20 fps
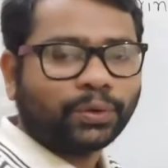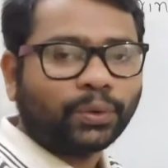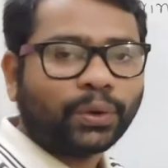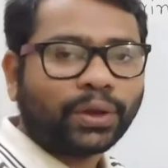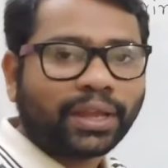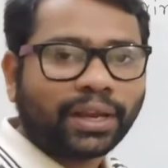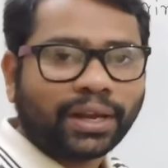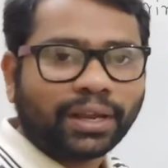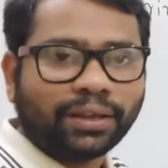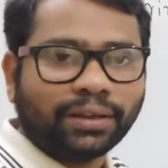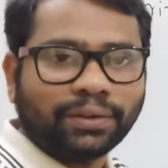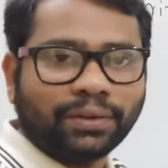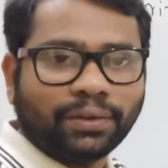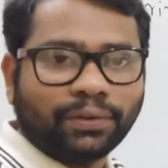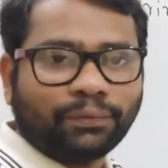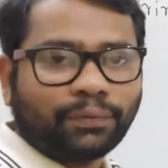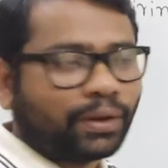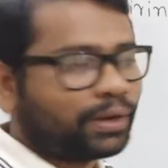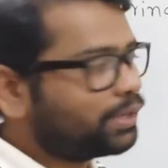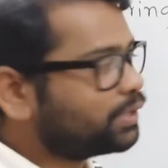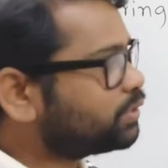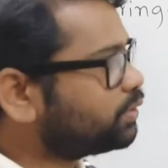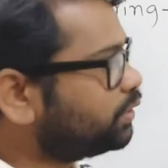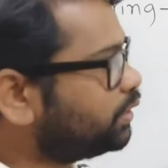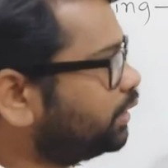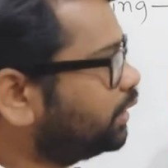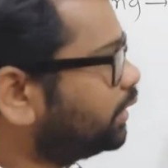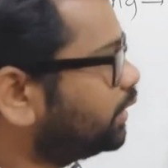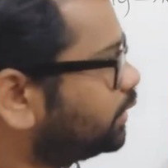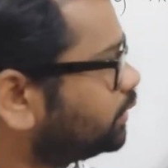Okay, na? Fine.
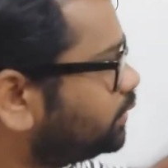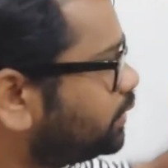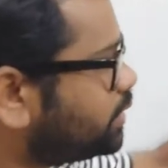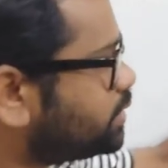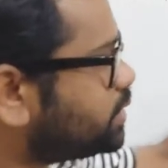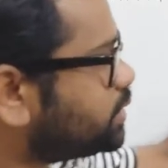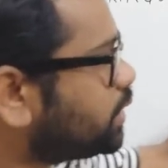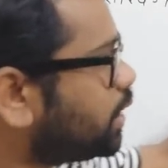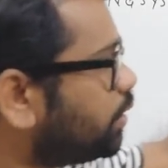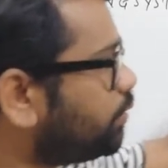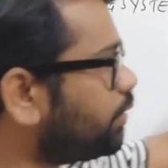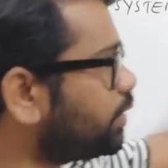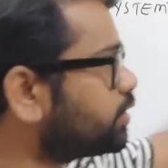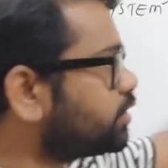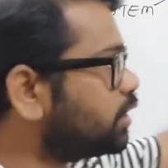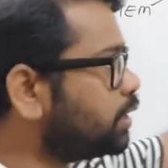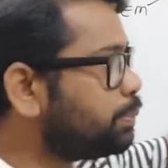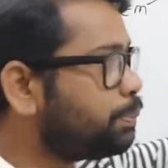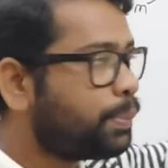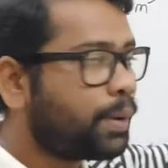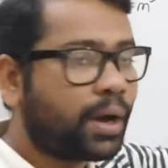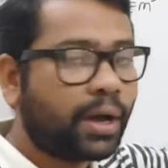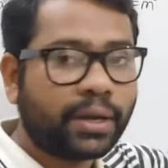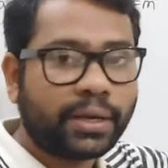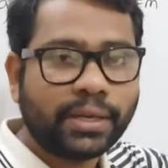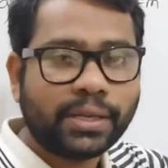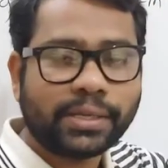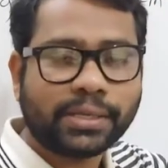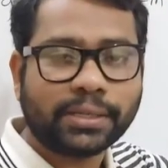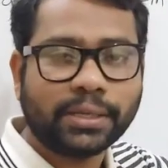So this is how actually
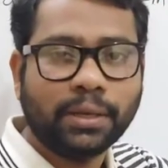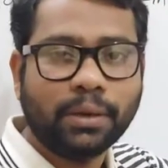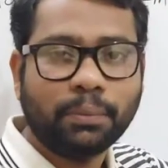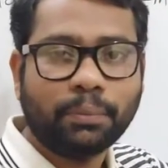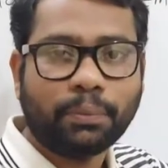power is